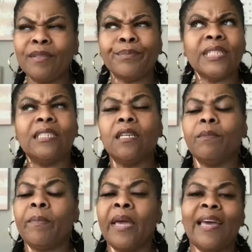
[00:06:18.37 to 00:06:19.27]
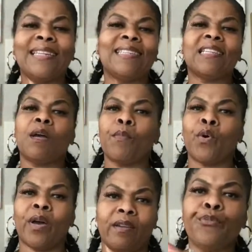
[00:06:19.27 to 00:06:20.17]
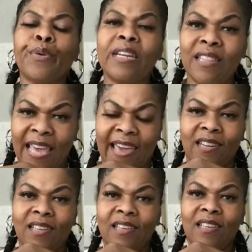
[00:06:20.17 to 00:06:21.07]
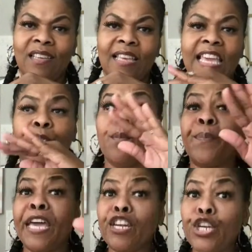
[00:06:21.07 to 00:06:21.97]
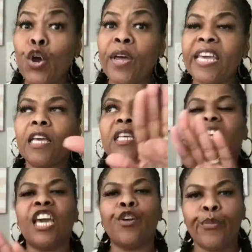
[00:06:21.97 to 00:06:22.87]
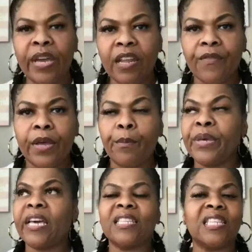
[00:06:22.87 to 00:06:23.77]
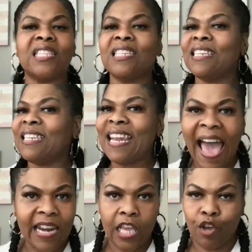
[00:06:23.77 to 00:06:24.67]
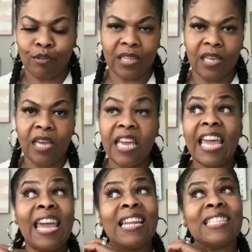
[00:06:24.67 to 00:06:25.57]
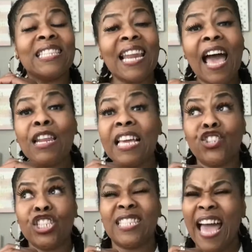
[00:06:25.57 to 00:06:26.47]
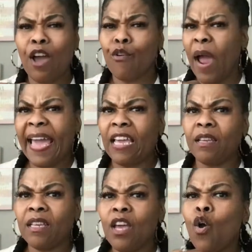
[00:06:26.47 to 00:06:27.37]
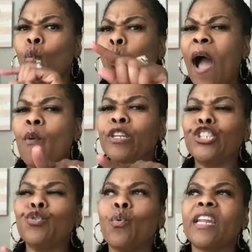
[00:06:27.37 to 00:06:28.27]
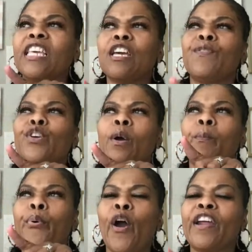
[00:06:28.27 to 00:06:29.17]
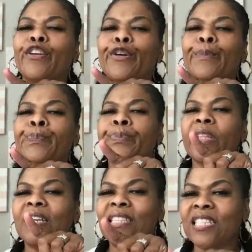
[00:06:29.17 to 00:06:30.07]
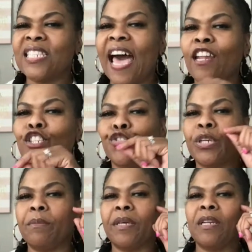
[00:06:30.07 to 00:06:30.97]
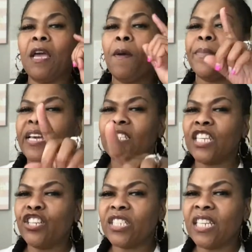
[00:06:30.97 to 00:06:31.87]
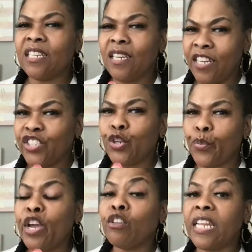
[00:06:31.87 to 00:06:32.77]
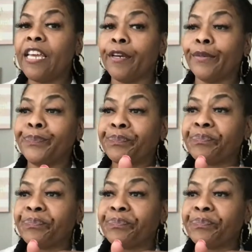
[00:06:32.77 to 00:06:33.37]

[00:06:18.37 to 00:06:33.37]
man, come on, get rid of that. If you've been doing it, get rid of it because it's not healthy and it's just not right. Why would you want to give your partner the silent treatment? Because here's the real deal.